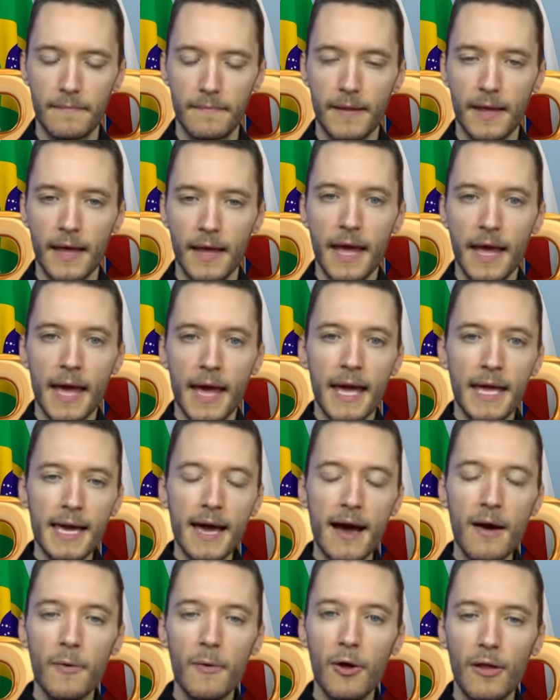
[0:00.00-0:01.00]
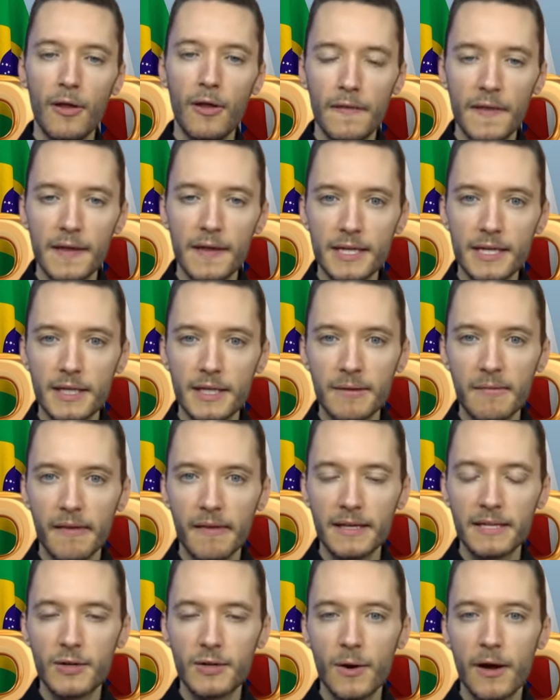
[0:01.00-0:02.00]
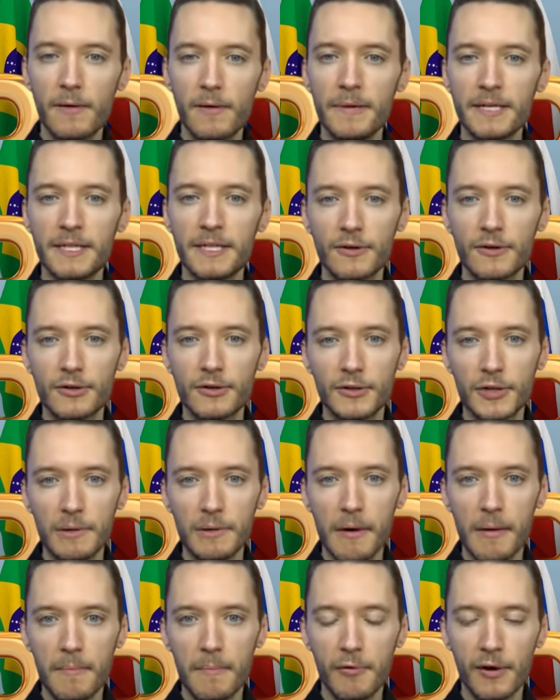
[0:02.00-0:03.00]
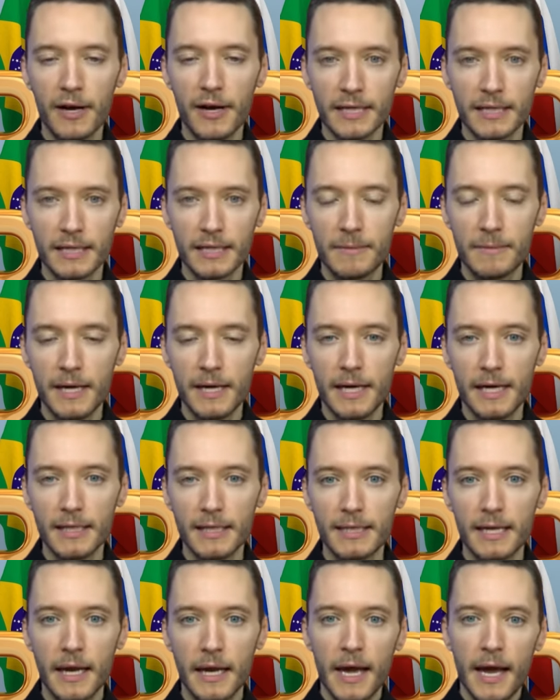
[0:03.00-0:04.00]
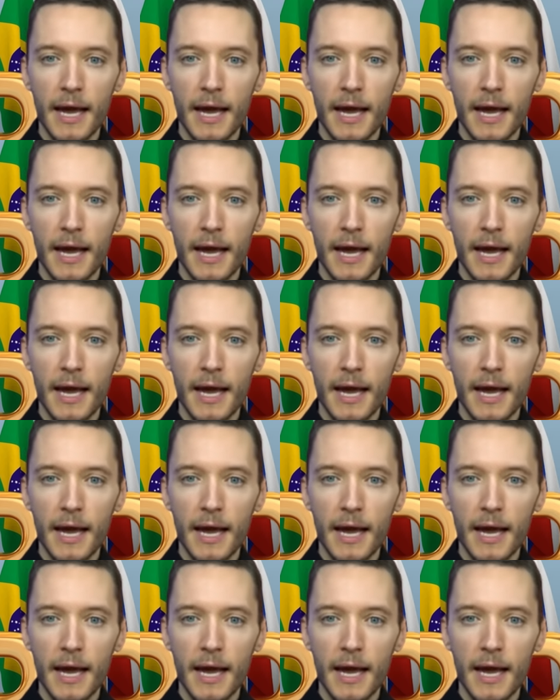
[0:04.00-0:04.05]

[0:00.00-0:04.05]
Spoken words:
This is something that's so misunderstood about BRICS, because